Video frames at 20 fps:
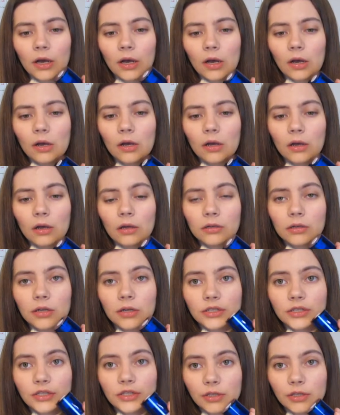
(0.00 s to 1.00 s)
on
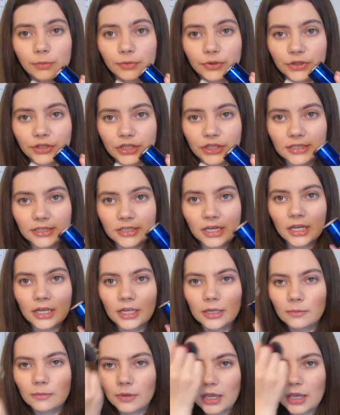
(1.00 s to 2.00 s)
to the brush at a
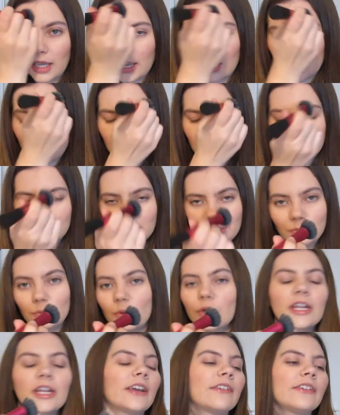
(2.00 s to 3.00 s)
time, and then I do
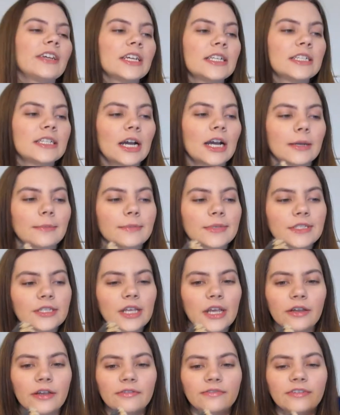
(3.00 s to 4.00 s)
one area at a time.
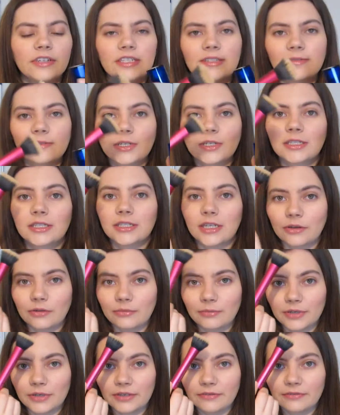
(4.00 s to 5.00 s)
So first of all, I start with
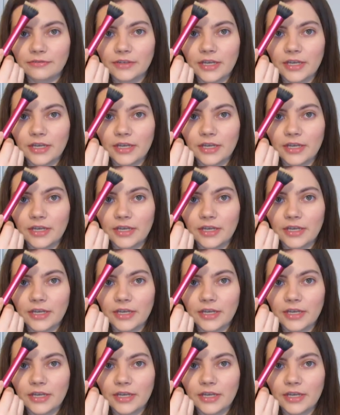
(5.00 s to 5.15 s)
my